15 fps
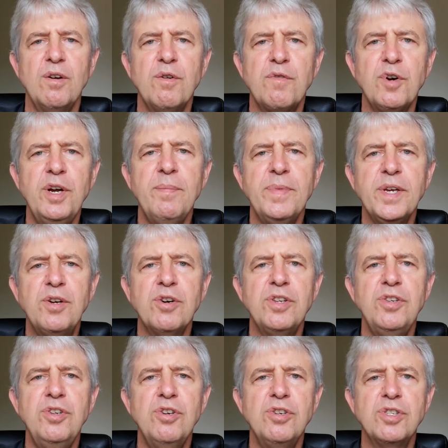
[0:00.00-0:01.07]
For him, the good
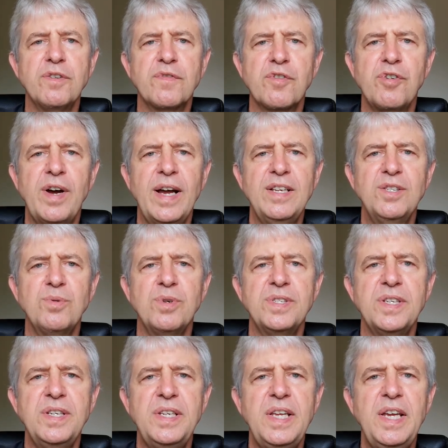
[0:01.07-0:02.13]
news of Christ was
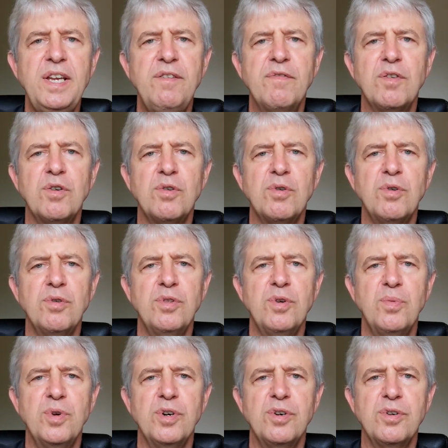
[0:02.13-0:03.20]
indeed for all the
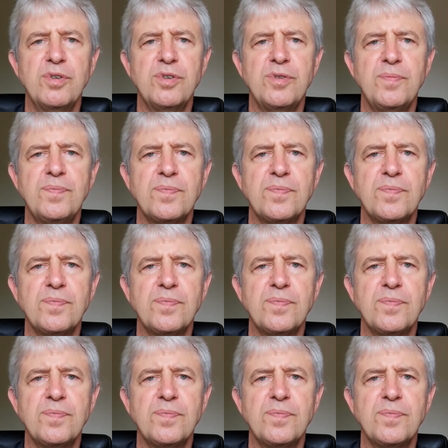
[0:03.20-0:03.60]
world.